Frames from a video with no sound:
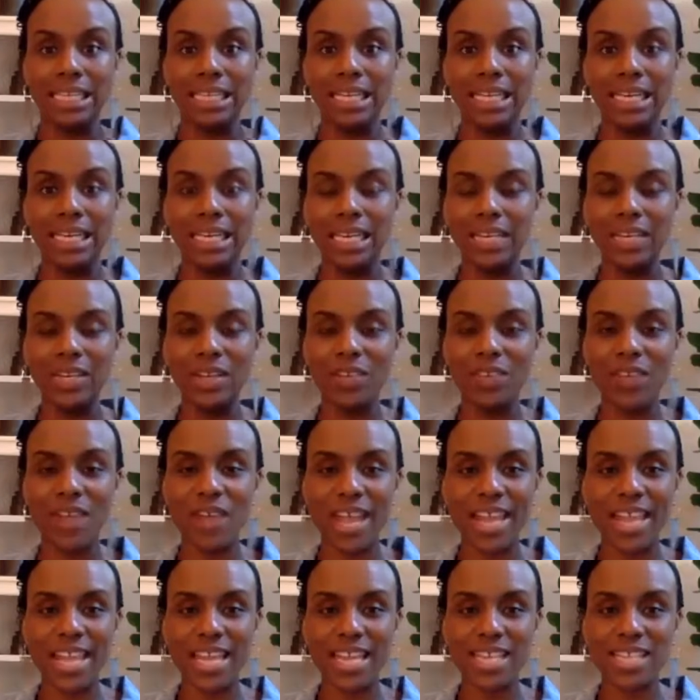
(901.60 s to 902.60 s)
I don't know if I
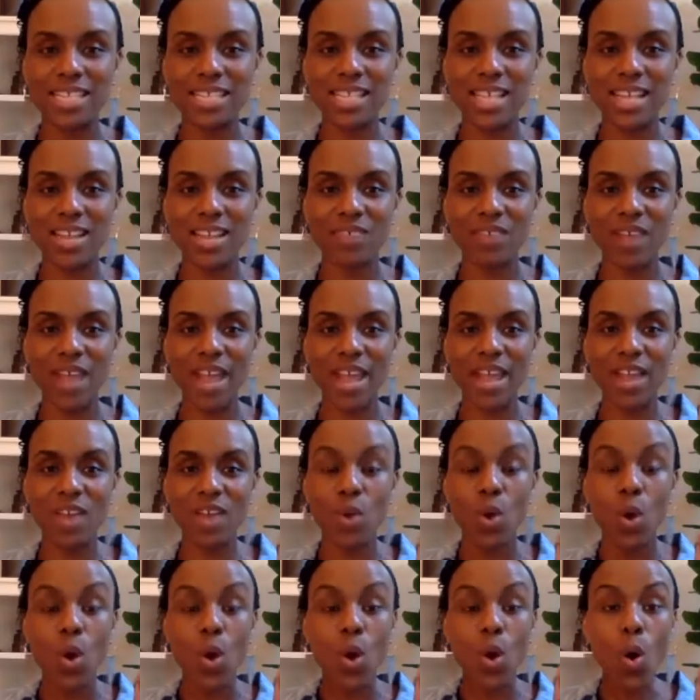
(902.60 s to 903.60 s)
can get to there, right?
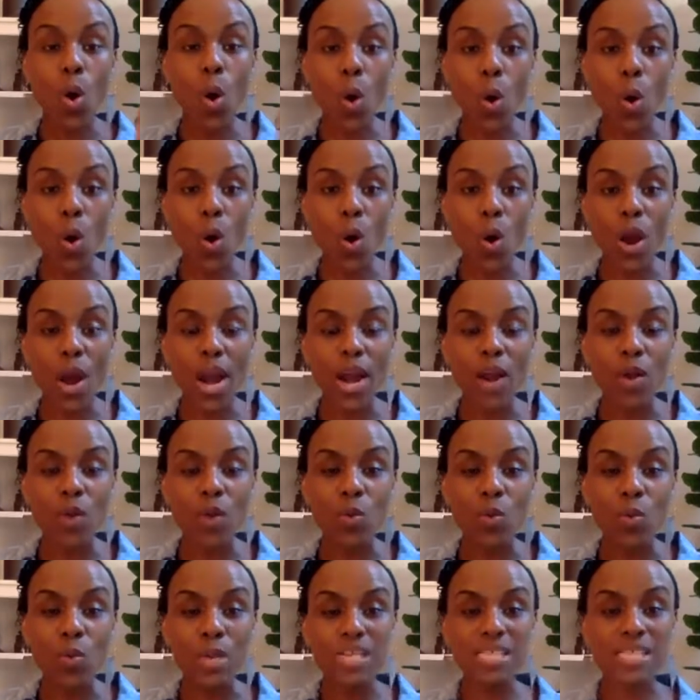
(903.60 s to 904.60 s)
Or
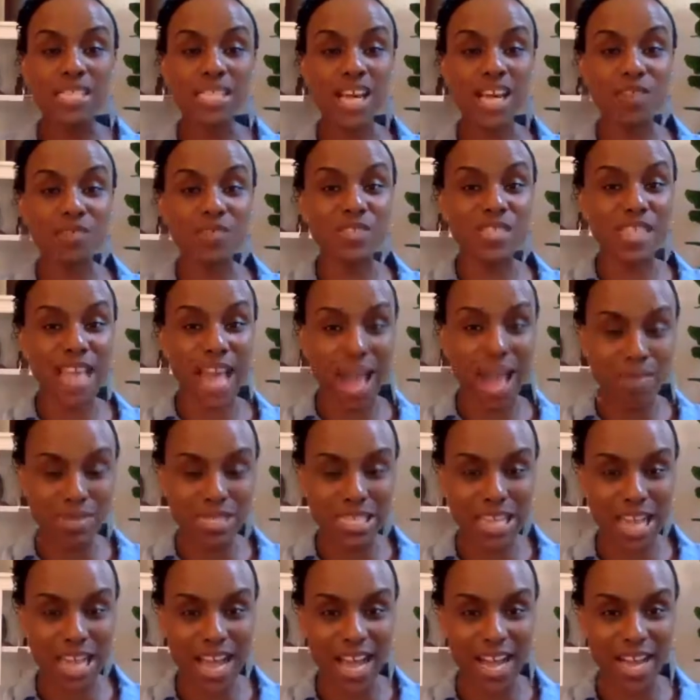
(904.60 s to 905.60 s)
we self
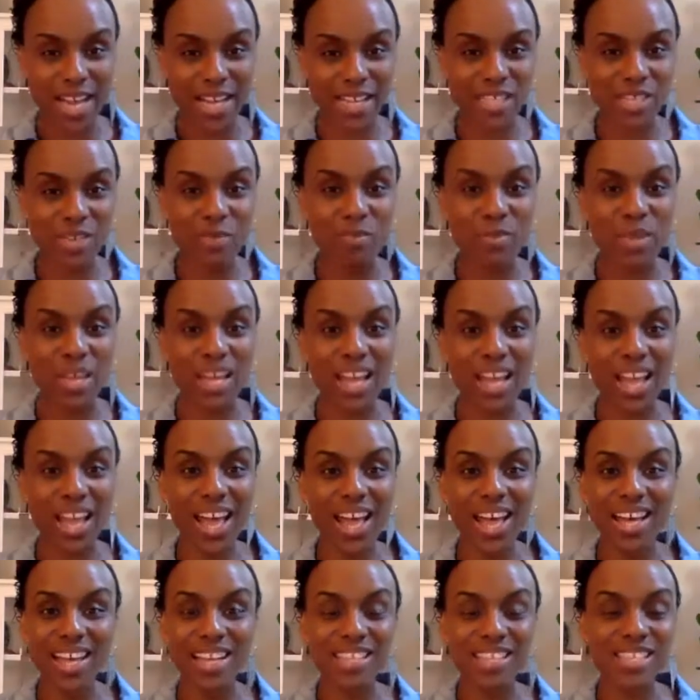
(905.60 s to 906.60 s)
sabotage
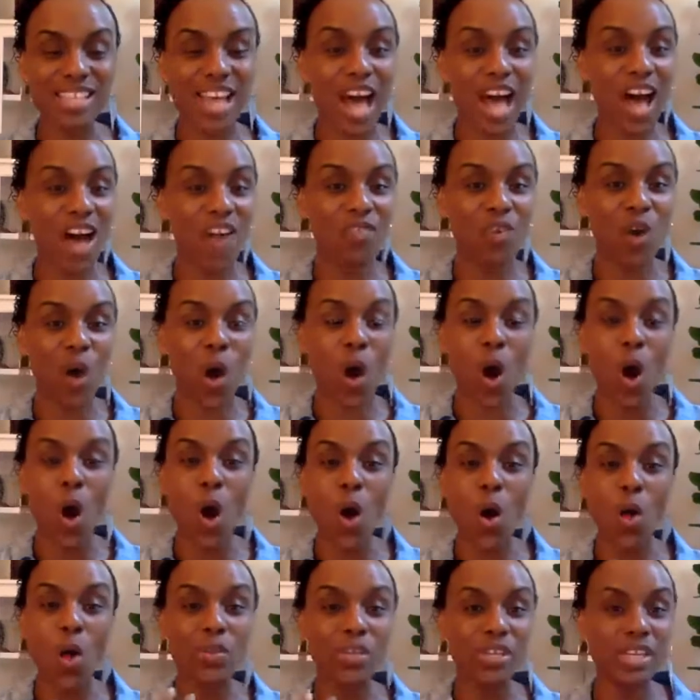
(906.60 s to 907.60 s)
because of
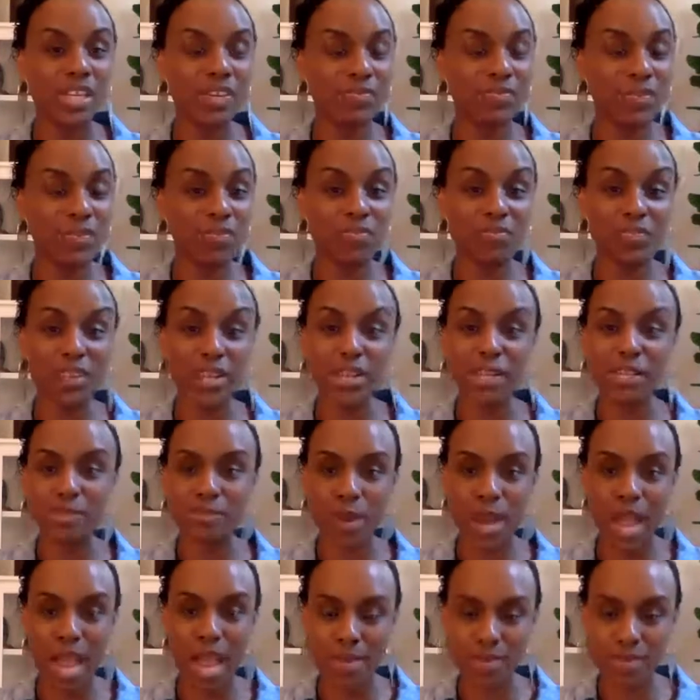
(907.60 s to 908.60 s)
all the different fears,
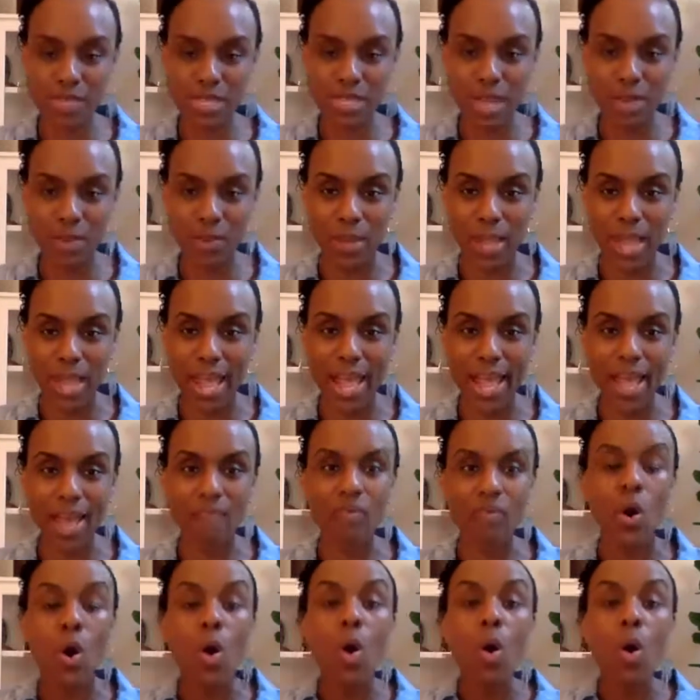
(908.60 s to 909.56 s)
perhaps, that we have.